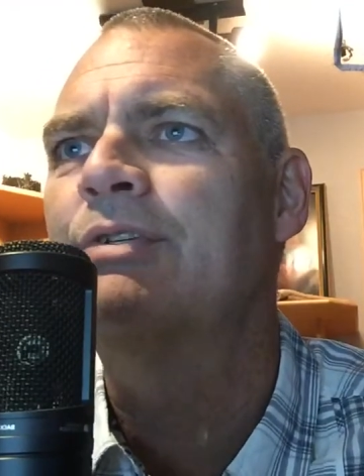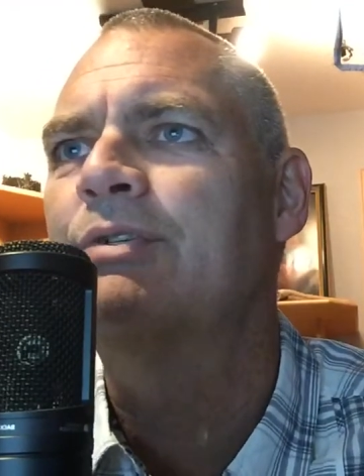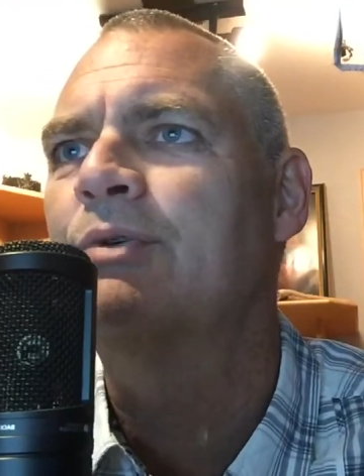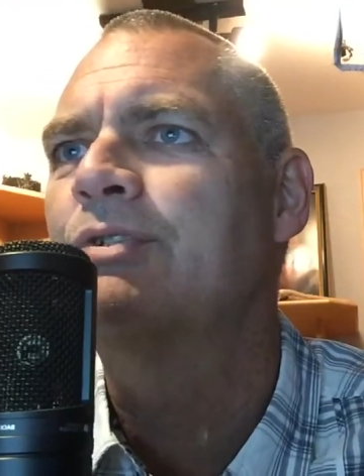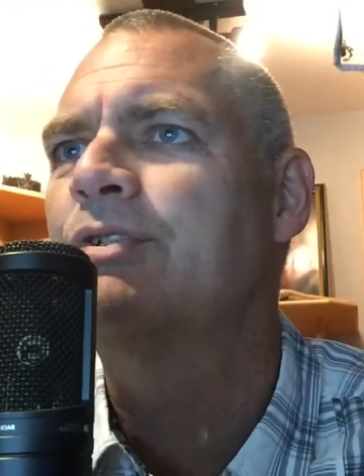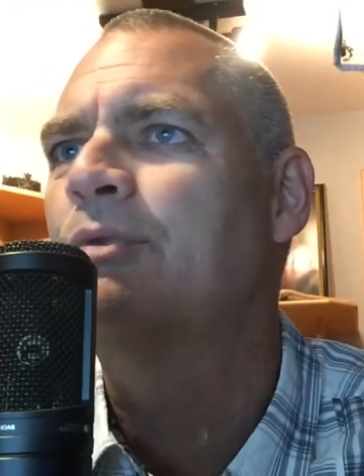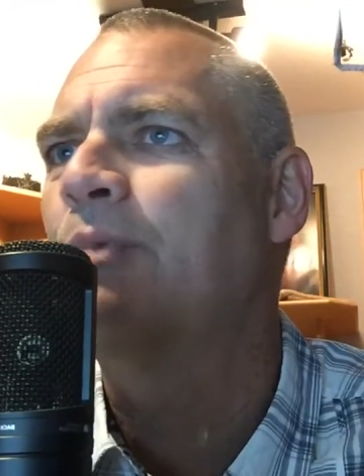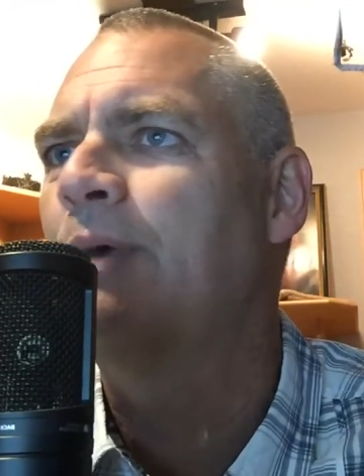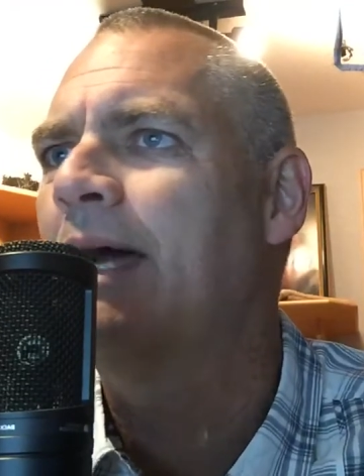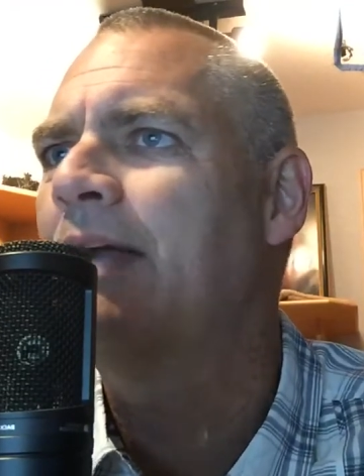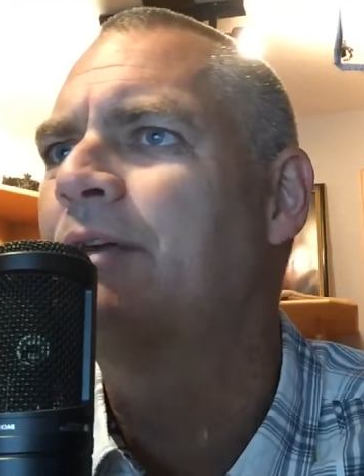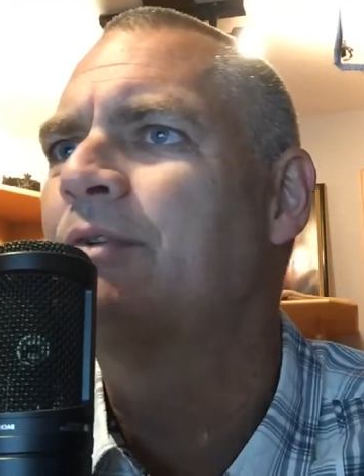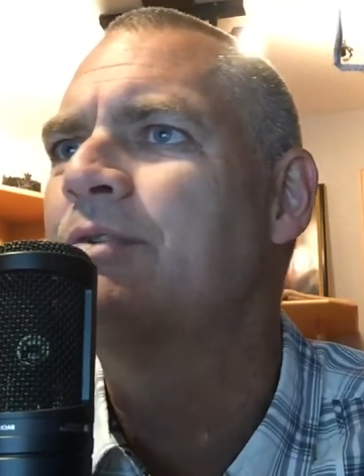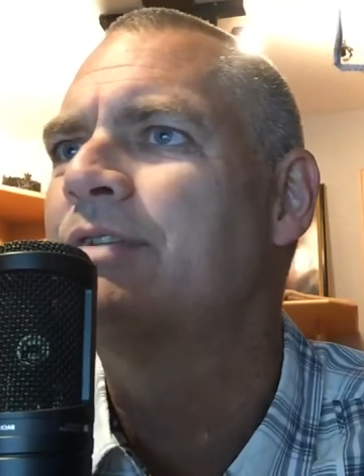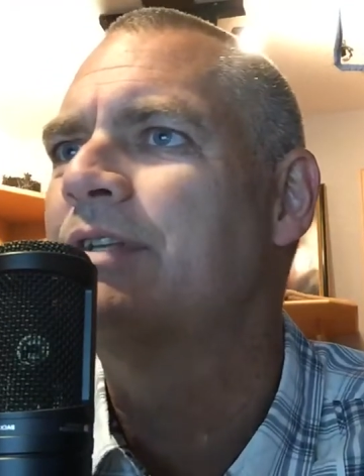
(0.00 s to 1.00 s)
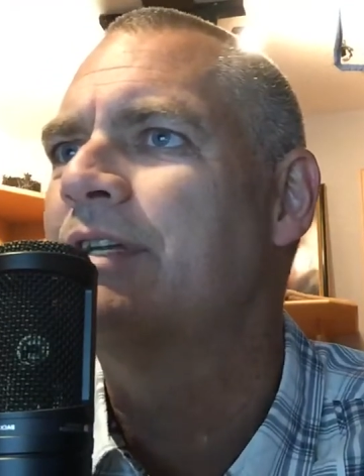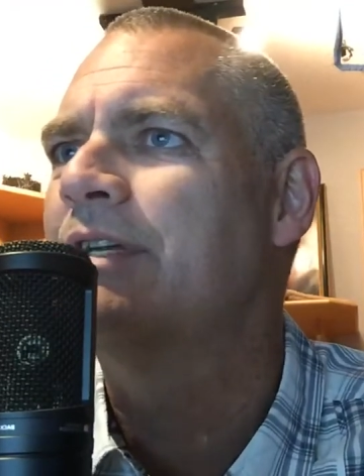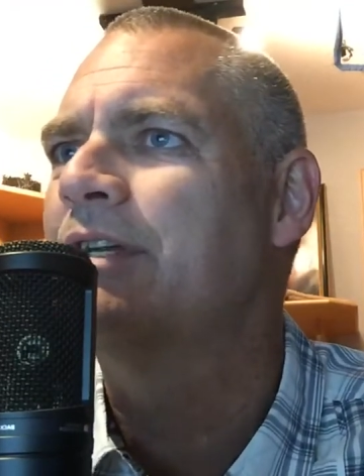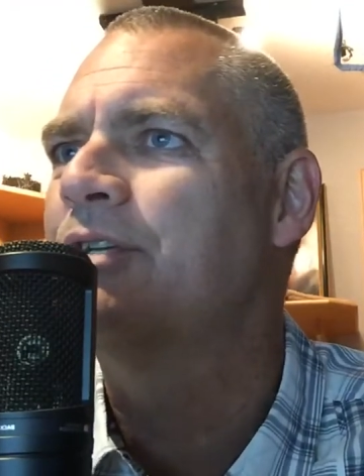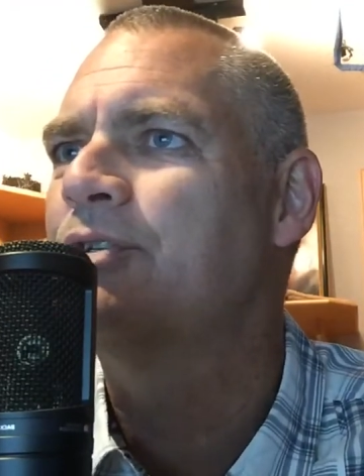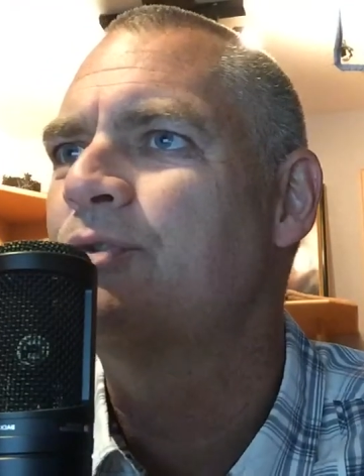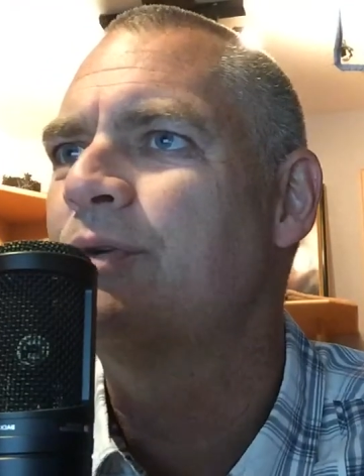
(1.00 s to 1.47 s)
So it's the radicals and the
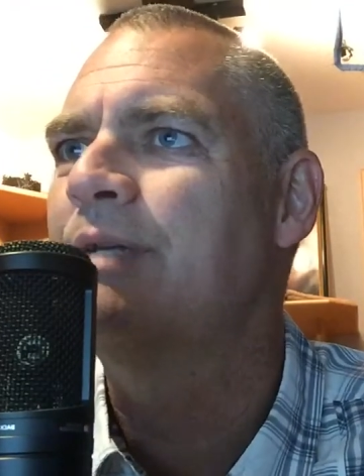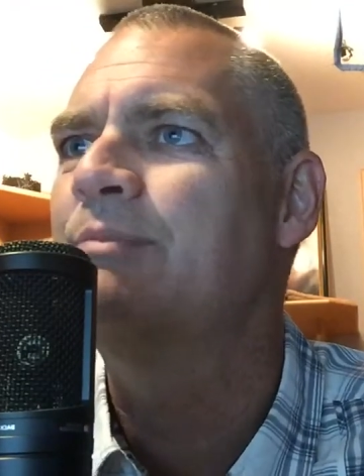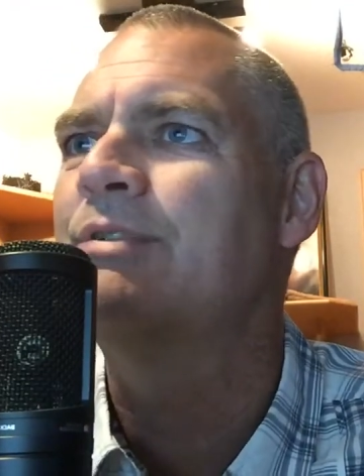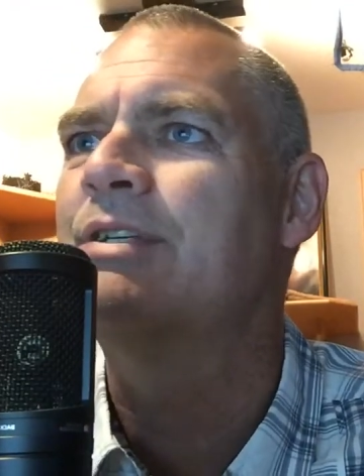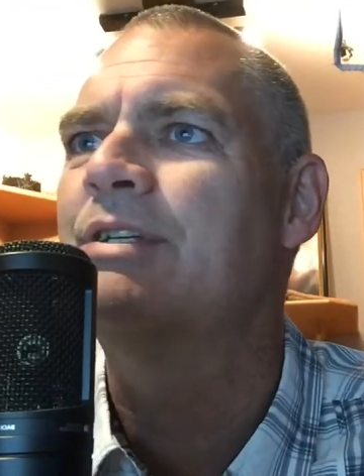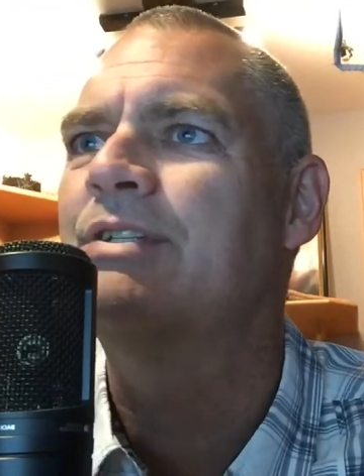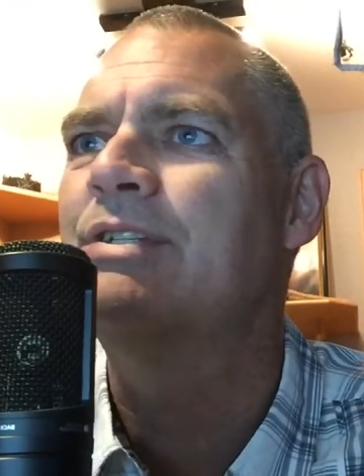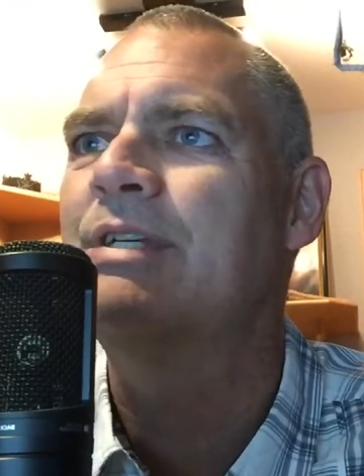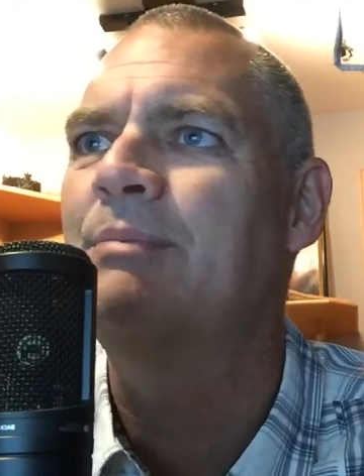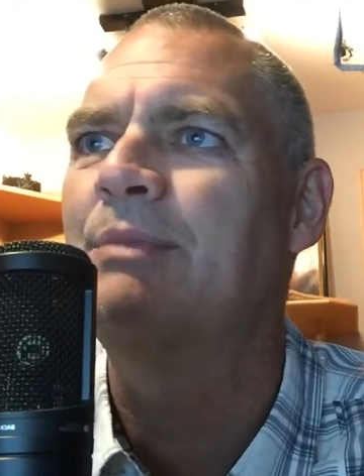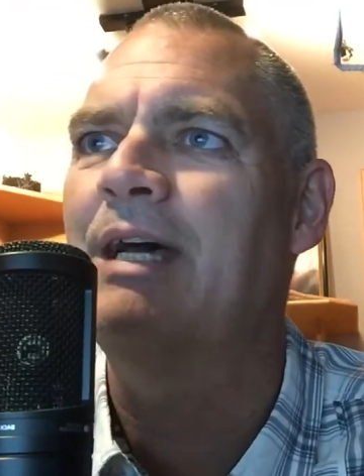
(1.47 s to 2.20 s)
extremes that seem